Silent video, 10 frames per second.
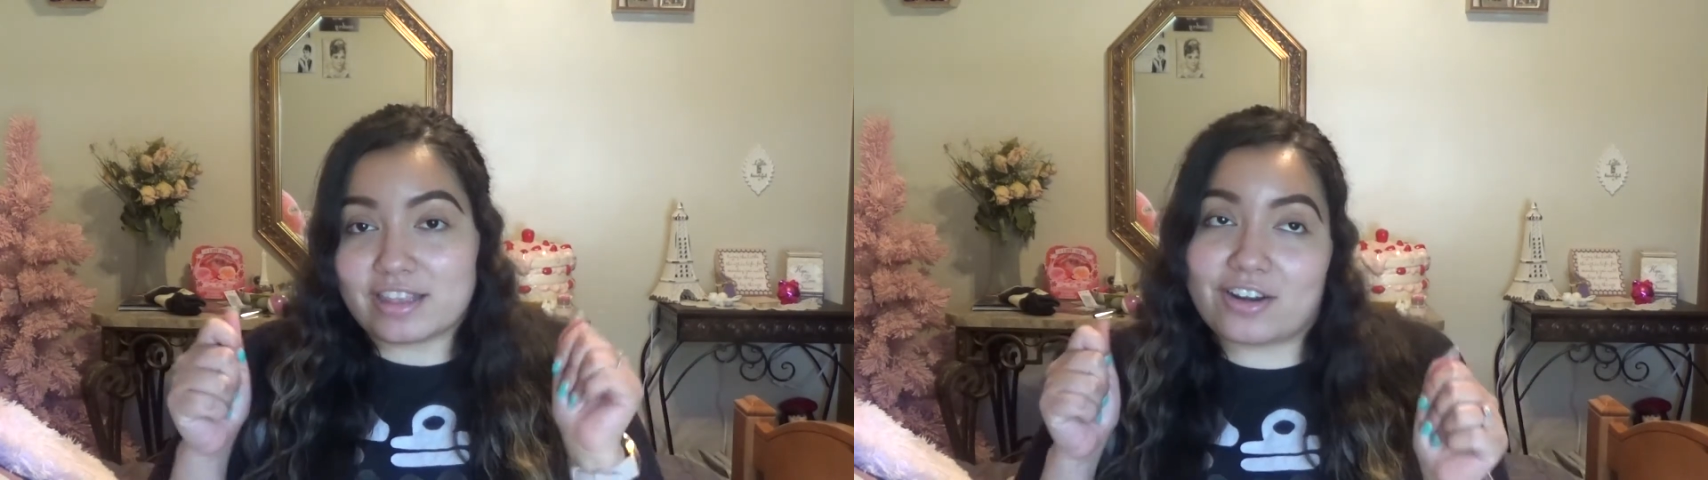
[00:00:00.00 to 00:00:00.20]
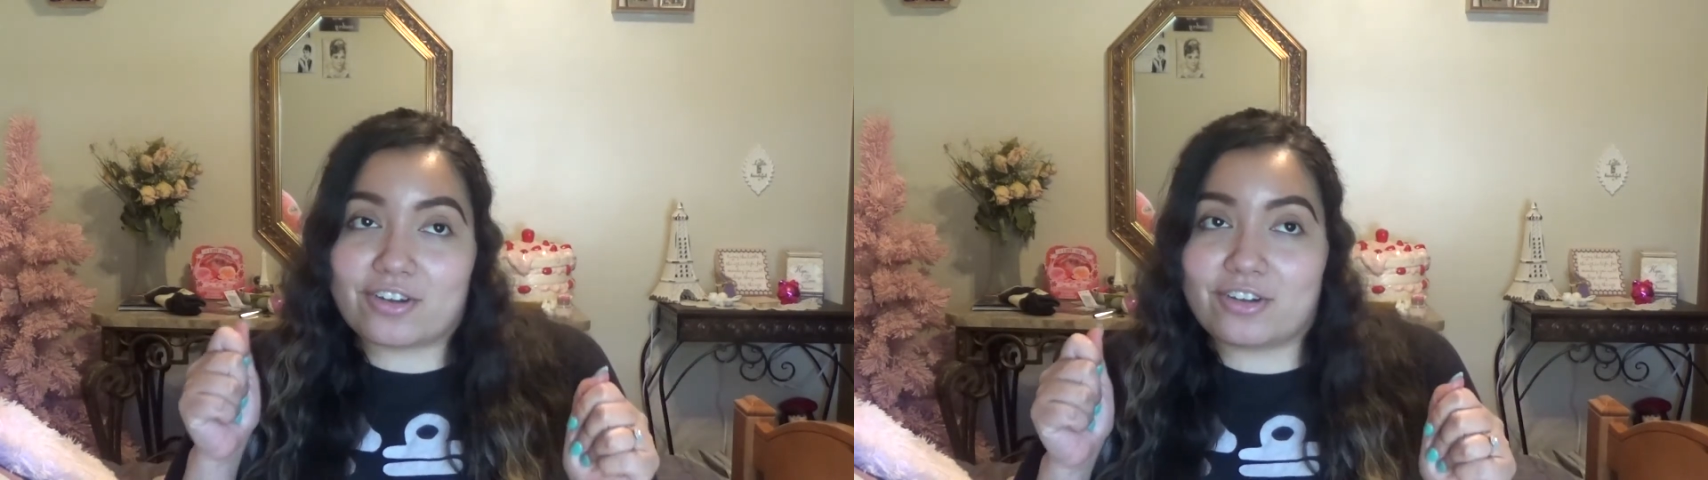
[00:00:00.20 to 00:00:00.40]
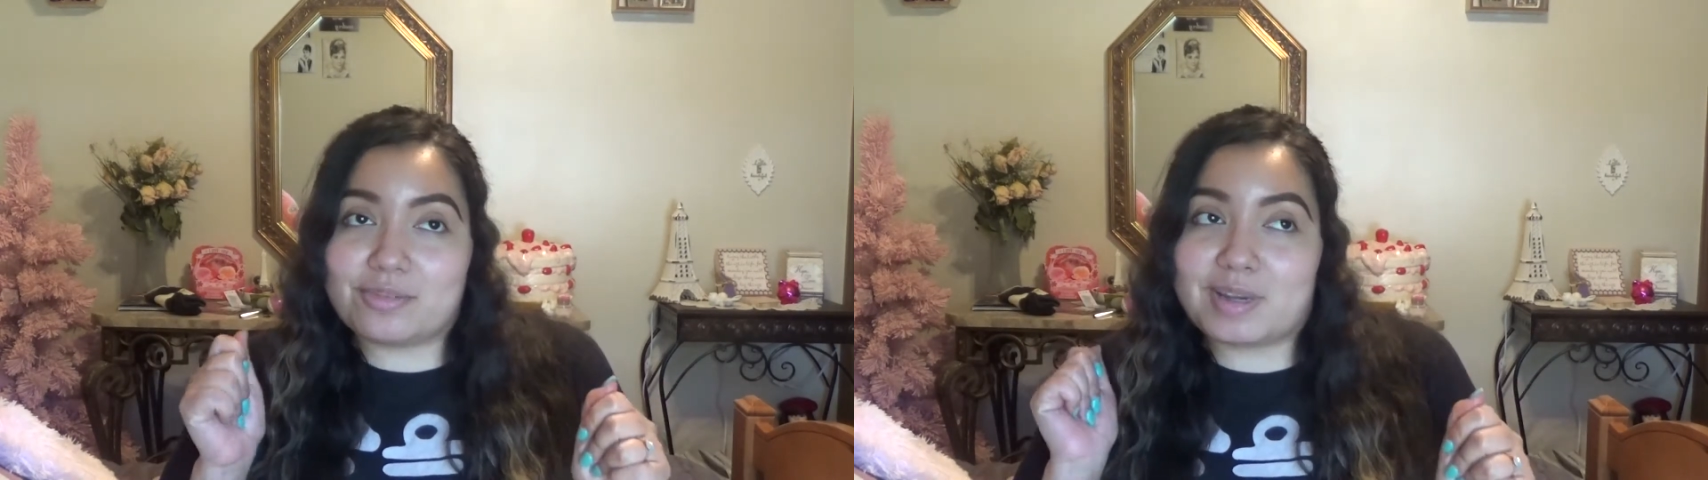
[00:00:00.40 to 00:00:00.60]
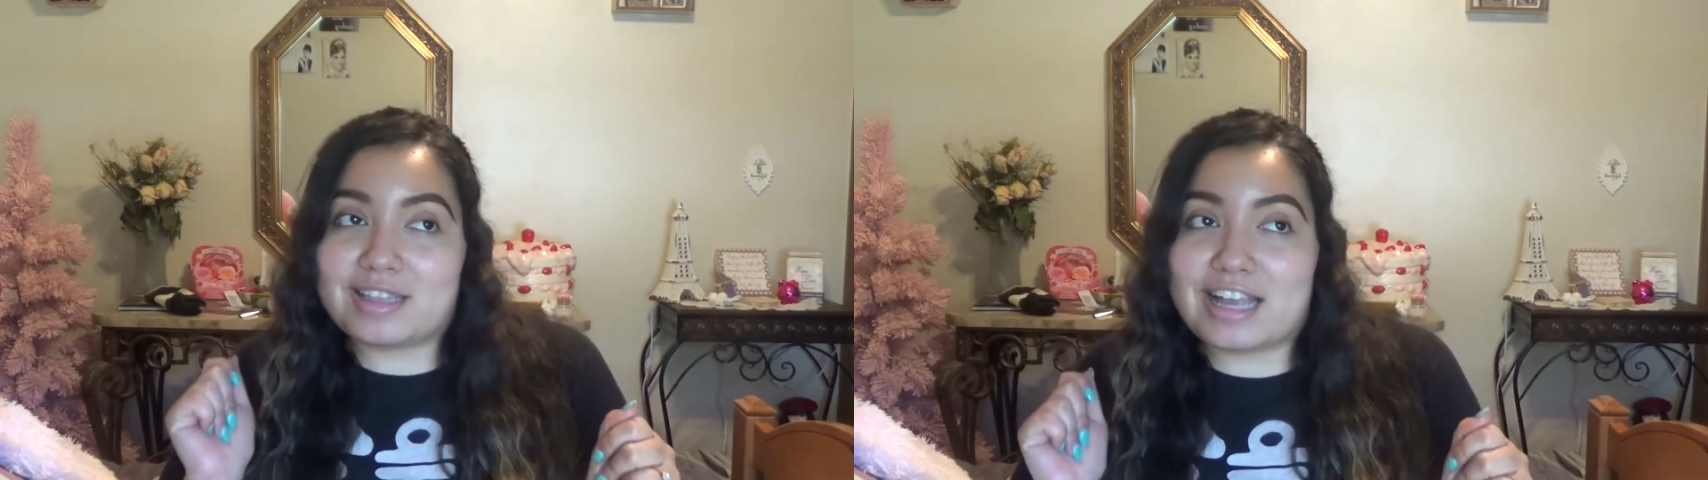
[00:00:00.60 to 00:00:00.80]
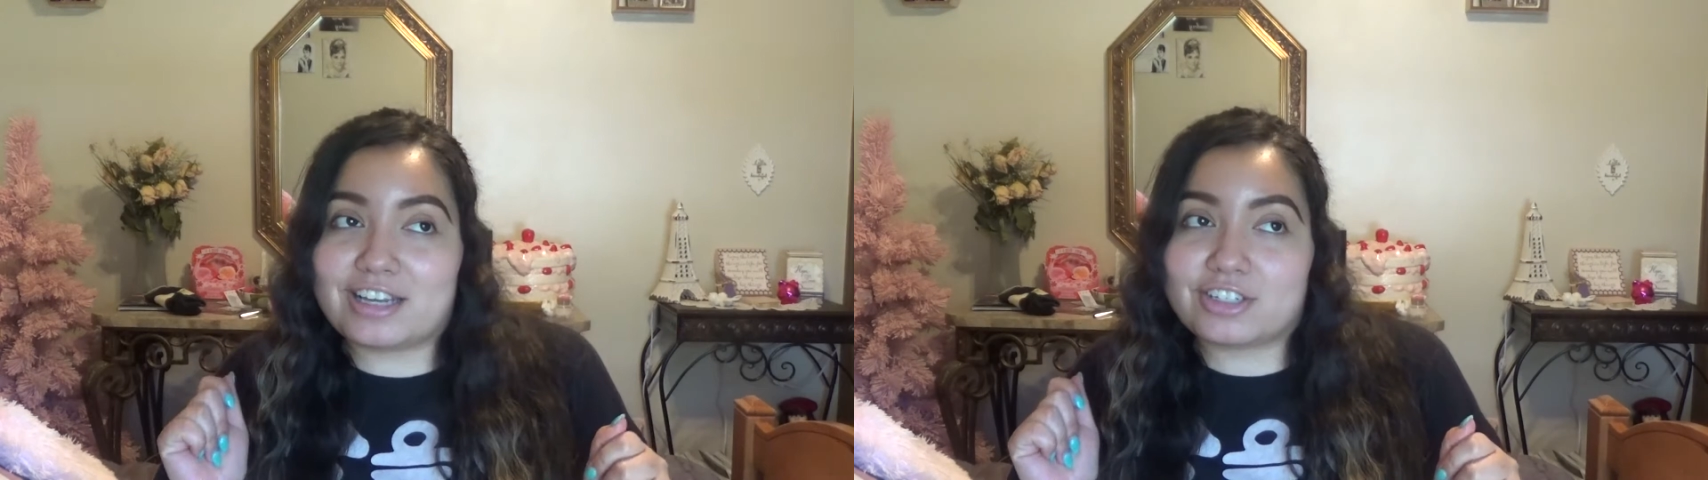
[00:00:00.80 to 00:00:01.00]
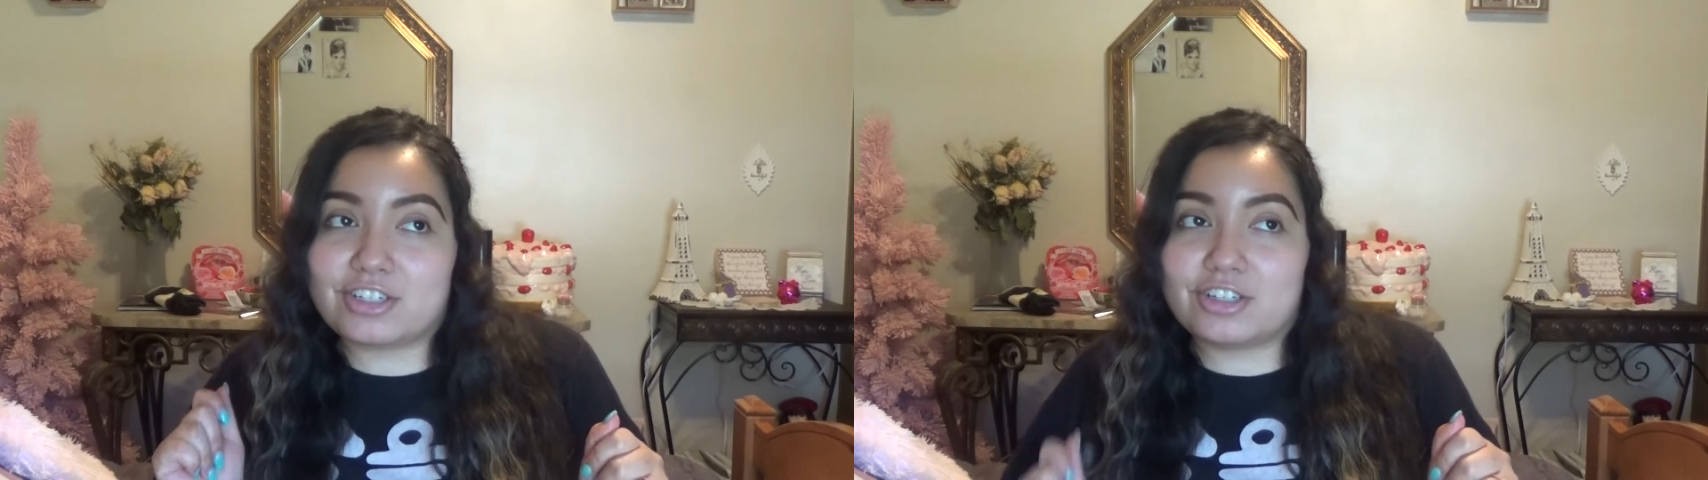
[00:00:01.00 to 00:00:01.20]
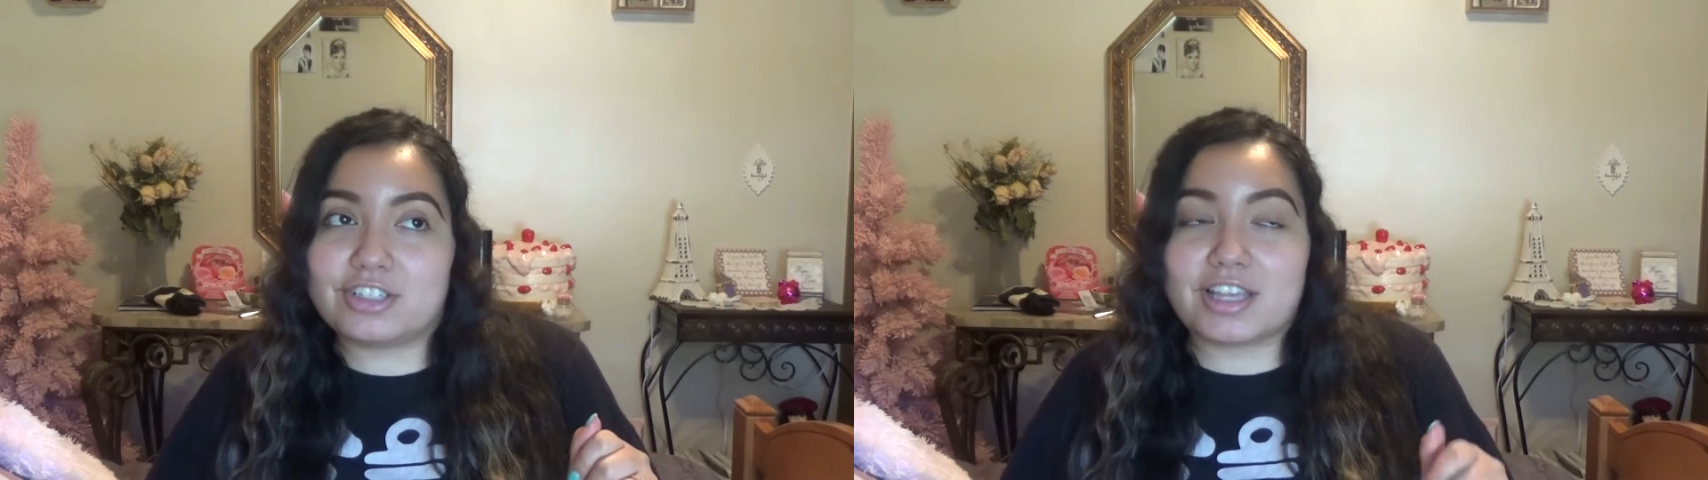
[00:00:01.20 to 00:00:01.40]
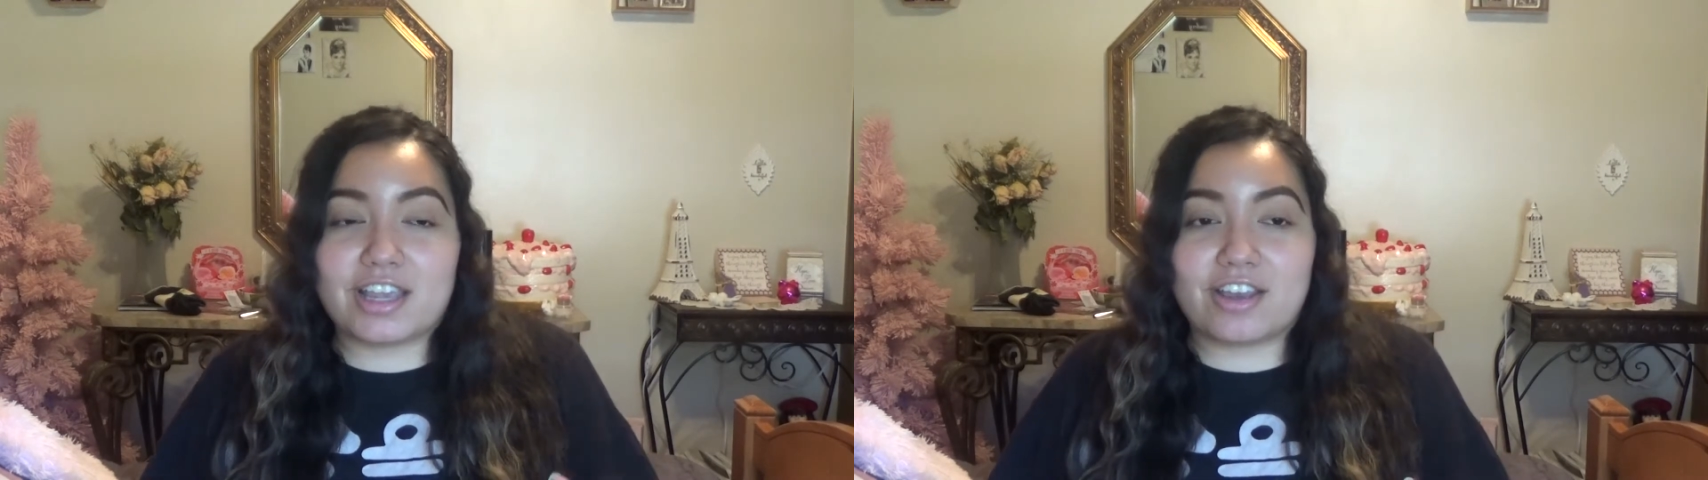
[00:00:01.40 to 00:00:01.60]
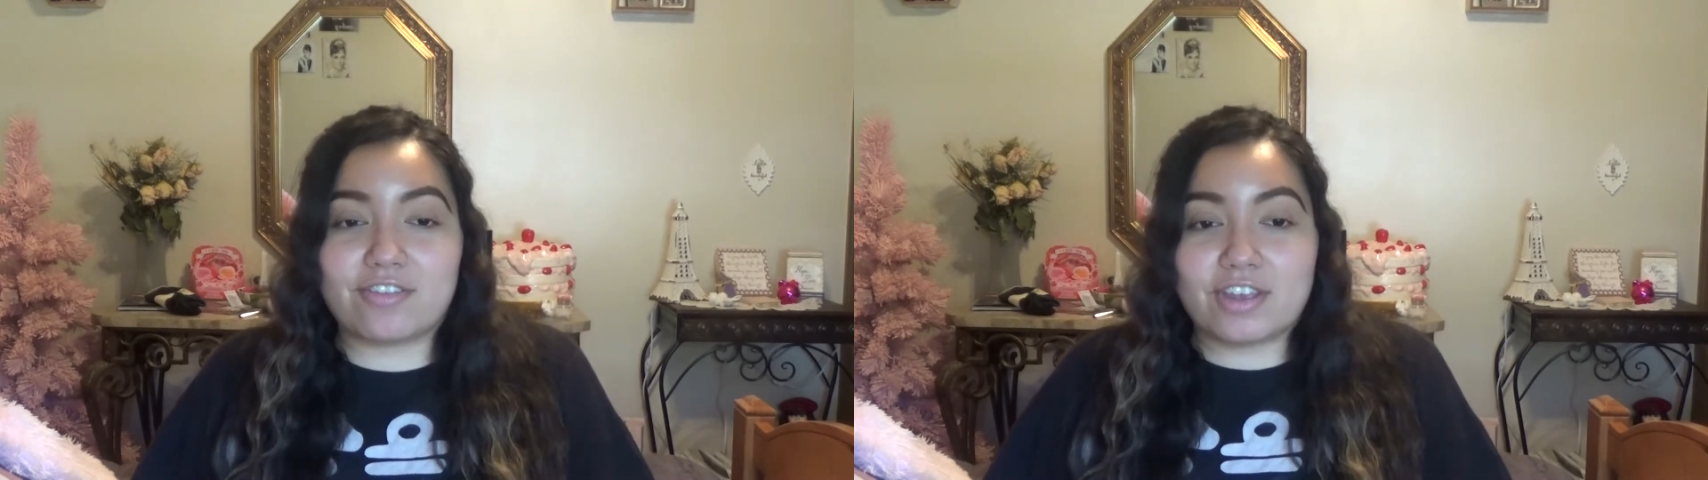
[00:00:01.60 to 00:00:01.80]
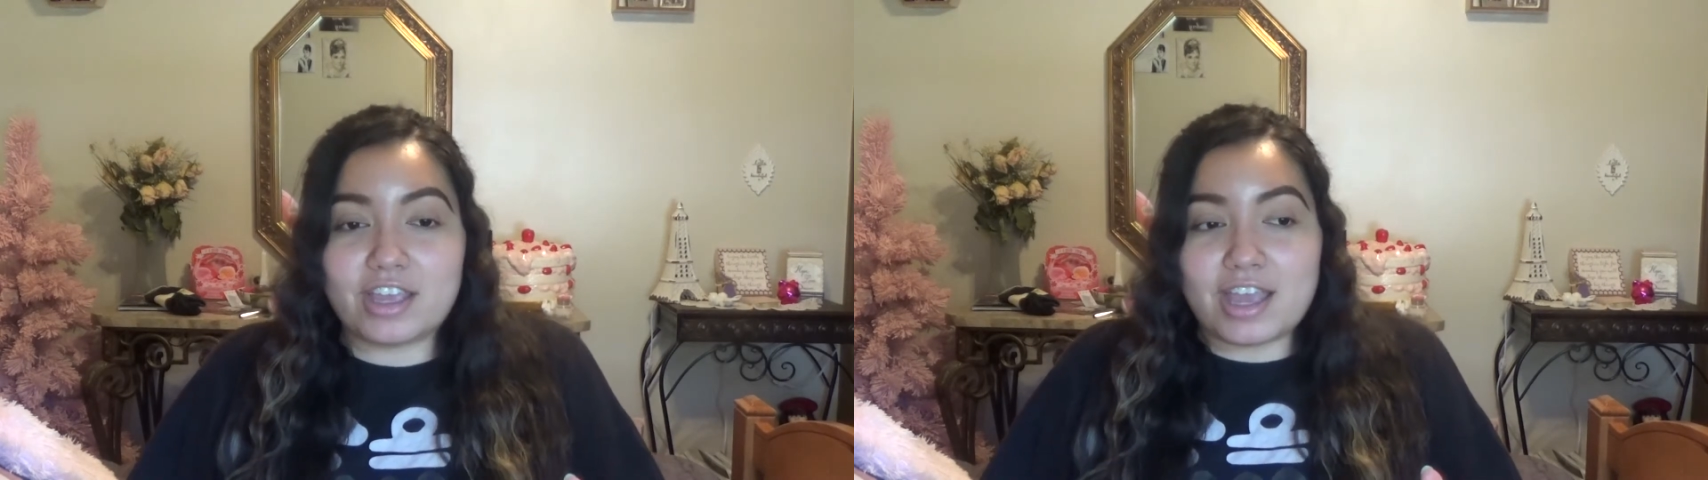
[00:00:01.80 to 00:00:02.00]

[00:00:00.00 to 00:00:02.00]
then curled my lashes. I have